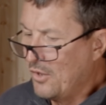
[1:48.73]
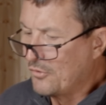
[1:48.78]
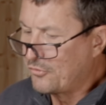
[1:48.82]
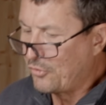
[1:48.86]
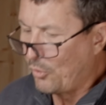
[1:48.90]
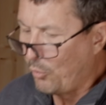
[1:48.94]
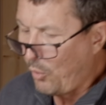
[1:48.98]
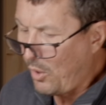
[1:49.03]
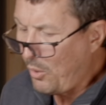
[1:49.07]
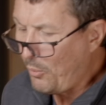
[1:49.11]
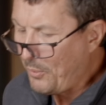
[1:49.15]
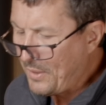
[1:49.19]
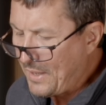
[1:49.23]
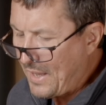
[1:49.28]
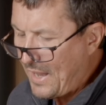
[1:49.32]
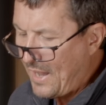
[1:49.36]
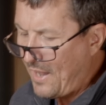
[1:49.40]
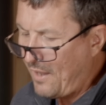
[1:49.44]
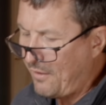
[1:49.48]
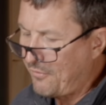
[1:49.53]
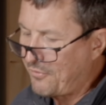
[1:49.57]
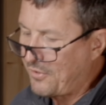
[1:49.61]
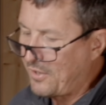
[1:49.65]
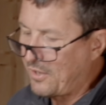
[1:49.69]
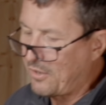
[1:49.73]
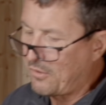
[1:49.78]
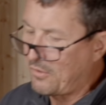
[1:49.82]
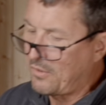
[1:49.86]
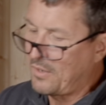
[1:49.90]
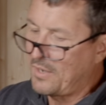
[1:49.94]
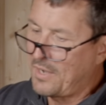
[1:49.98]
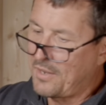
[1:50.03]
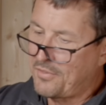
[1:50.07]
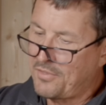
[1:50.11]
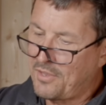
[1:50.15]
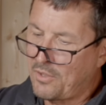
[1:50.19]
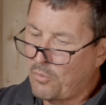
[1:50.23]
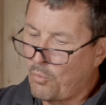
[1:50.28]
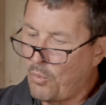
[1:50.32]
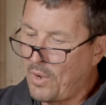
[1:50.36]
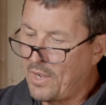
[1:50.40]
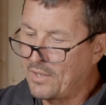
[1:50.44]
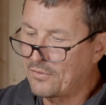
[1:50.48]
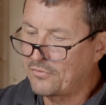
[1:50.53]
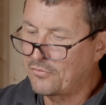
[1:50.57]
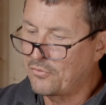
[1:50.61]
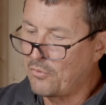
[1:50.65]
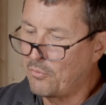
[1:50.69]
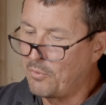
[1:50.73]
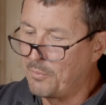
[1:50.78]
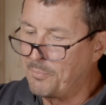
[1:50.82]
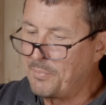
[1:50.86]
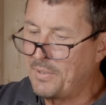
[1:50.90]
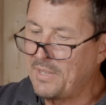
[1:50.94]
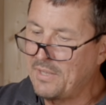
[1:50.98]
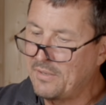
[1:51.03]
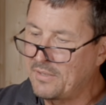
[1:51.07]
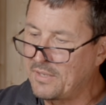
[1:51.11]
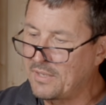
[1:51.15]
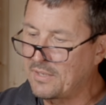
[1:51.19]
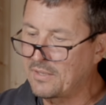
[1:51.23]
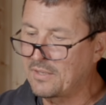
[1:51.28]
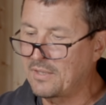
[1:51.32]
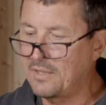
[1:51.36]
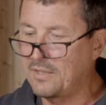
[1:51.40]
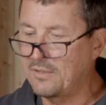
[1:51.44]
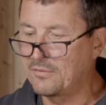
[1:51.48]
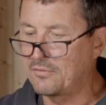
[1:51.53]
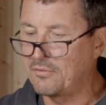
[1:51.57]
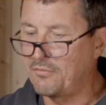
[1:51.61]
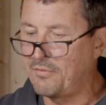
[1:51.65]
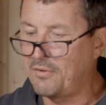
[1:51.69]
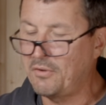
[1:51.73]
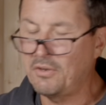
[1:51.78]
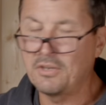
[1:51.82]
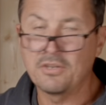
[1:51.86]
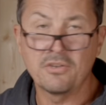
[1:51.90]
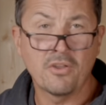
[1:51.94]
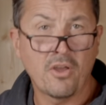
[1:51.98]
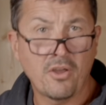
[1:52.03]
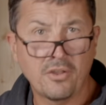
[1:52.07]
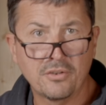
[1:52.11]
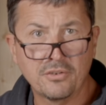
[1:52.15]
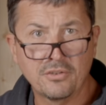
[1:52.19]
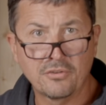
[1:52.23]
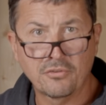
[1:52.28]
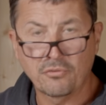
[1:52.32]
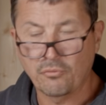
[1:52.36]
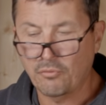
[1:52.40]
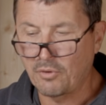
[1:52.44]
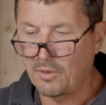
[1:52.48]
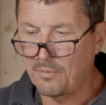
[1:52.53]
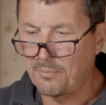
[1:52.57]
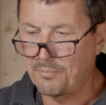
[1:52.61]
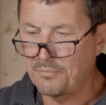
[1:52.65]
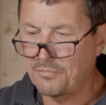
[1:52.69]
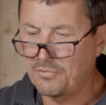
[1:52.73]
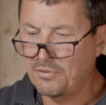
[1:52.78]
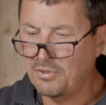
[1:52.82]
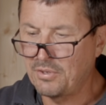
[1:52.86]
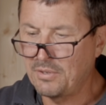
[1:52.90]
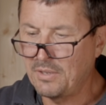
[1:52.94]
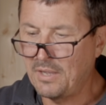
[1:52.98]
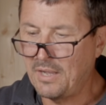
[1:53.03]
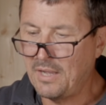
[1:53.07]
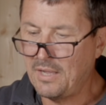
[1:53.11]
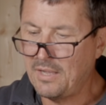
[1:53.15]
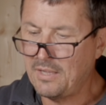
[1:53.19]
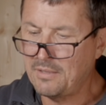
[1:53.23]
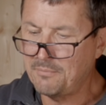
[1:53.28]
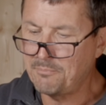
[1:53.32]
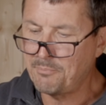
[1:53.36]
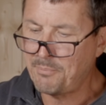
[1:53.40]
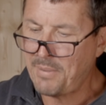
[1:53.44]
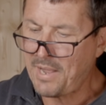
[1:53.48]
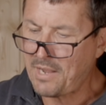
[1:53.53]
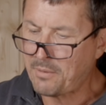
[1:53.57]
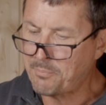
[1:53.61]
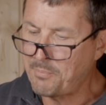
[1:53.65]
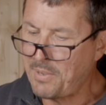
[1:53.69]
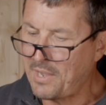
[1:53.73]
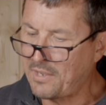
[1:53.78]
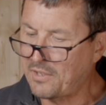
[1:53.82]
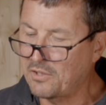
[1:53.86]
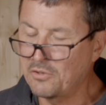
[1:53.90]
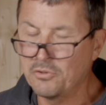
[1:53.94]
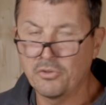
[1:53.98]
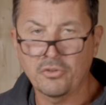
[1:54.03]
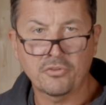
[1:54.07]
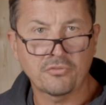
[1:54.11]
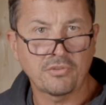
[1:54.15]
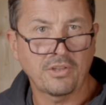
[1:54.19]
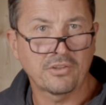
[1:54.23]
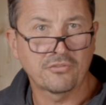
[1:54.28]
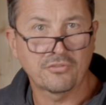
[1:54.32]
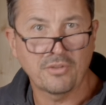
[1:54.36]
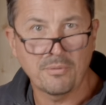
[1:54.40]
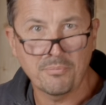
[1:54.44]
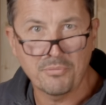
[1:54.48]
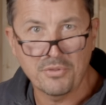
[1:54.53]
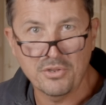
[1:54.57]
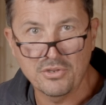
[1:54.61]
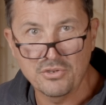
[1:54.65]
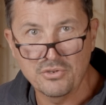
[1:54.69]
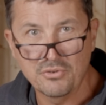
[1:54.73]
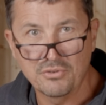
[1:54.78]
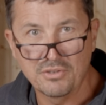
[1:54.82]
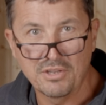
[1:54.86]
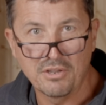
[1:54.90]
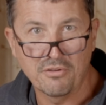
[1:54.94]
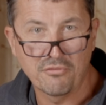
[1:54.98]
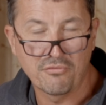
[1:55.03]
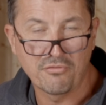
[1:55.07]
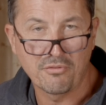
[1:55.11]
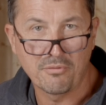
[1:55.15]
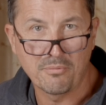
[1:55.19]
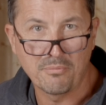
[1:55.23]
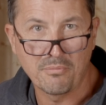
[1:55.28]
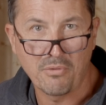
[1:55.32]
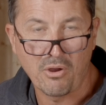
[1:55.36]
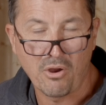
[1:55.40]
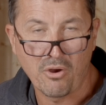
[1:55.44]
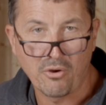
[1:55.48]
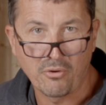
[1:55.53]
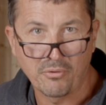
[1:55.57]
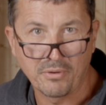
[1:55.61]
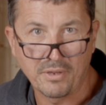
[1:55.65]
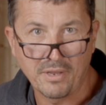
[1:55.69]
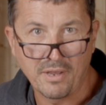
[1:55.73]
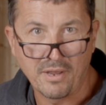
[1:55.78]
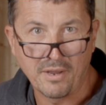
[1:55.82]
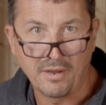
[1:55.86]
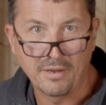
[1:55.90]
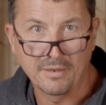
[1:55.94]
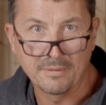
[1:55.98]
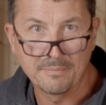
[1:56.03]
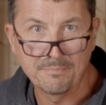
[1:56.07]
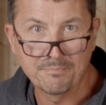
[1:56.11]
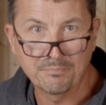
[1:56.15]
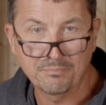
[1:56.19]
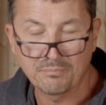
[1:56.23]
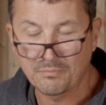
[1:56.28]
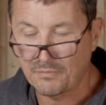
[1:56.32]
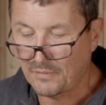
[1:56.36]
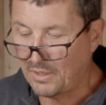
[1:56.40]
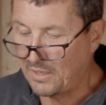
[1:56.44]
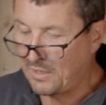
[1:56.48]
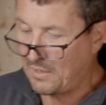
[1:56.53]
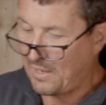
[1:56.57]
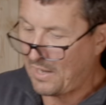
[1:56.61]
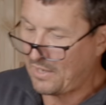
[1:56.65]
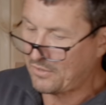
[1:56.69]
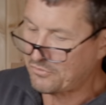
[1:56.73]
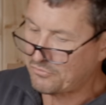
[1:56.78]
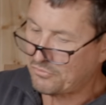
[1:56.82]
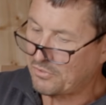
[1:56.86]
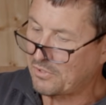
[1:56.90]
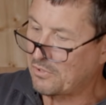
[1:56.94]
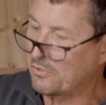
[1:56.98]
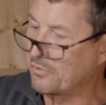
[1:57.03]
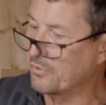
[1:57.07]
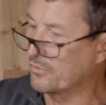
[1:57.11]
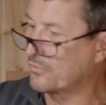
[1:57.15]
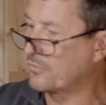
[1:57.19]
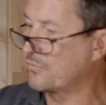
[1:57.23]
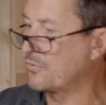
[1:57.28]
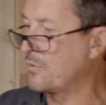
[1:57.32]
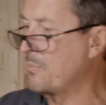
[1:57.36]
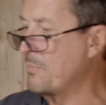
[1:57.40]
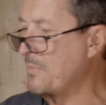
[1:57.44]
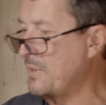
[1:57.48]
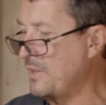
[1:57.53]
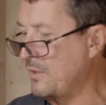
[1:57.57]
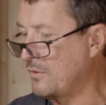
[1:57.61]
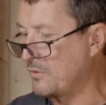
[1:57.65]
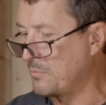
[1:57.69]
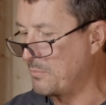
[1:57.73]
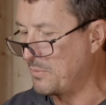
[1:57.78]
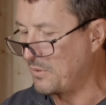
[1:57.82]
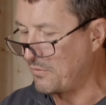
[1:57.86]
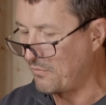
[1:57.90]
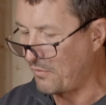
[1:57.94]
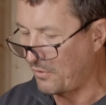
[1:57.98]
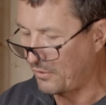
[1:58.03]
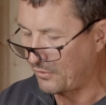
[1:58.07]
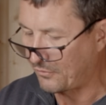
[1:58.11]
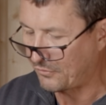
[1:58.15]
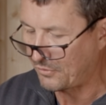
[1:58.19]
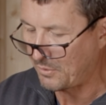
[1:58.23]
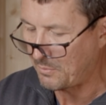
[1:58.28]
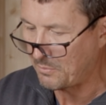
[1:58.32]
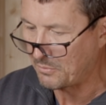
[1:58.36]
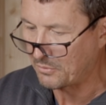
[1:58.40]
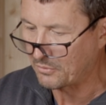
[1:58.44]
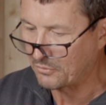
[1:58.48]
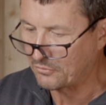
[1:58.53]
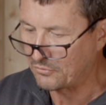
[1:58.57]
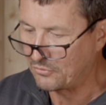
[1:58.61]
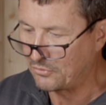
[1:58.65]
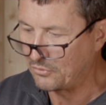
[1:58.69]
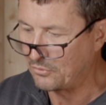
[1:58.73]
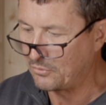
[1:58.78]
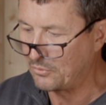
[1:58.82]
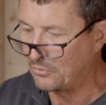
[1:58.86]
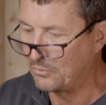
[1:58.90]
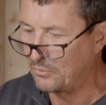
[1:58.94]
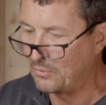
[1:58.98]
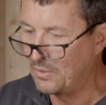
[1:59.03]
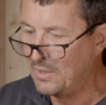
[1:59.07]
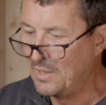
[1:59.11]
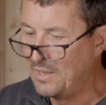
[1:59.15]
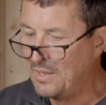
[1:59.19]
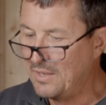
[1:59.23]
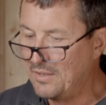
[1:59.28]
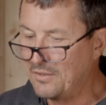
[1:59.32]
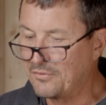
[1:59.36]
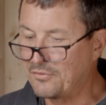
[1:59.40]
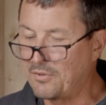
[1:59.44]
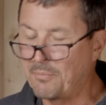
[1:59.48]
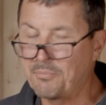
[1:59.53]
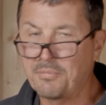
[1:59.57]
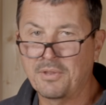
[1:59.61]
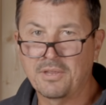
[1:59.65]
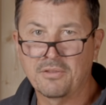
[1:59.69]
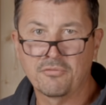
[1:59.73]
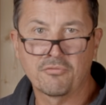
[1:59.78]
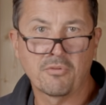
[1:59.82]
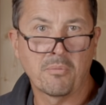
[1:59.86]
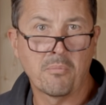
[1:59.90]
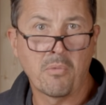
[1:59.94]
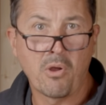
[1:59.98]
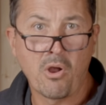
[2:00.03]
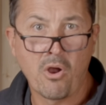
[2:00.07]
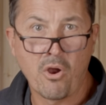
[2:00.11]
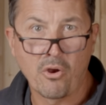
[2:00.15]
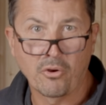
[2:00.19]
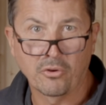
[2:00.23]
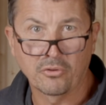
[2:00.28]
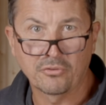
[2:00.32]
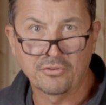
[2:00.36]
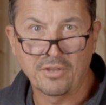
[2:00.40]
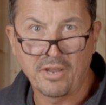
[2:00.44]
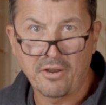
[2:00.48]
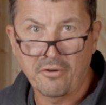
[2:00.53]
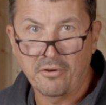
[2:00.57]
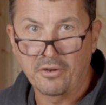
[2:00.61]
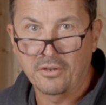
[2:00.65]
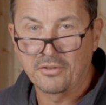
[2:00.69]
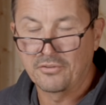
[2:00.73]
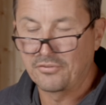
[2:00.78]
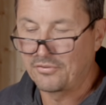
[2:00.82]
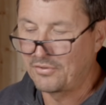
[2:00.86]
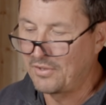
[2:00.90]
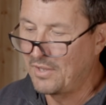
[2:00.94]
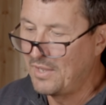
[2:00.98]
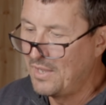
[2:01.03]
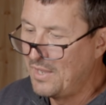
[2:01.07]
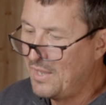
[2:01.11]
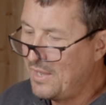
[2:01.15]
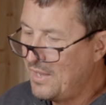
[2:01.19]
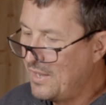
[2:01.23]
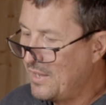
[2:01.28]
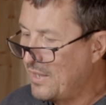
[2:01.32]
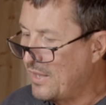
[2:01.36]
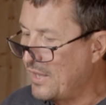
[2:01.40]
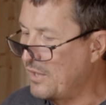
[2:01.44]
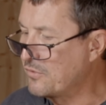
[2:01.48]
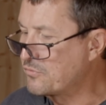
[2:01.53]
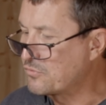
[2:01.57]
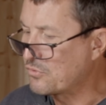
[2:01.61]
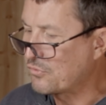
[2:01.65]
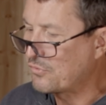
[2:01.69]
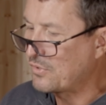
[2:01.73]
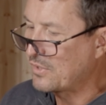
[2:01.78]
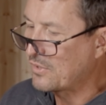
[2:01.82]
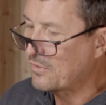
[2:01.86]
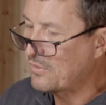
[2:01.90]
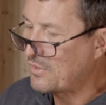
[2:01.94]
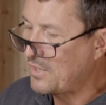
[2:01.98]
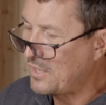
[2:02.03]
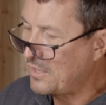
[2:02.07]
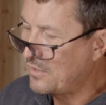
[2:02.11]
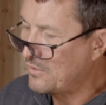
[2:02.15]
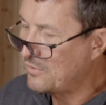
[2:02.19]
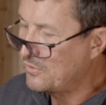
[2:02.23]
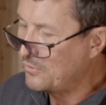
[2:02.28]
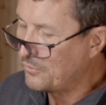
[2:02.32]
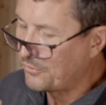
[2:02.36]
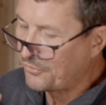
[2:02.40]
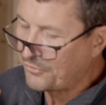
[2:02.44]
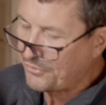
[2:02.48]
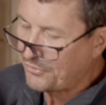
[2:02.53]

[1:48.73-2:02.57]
So what we have here, and I think why it's so appealing, is a very nondescript uh, backpack. It looks like something you get from REI. It actually looks to me to be very similar to something from Arc'teryx. Interesting thing you'll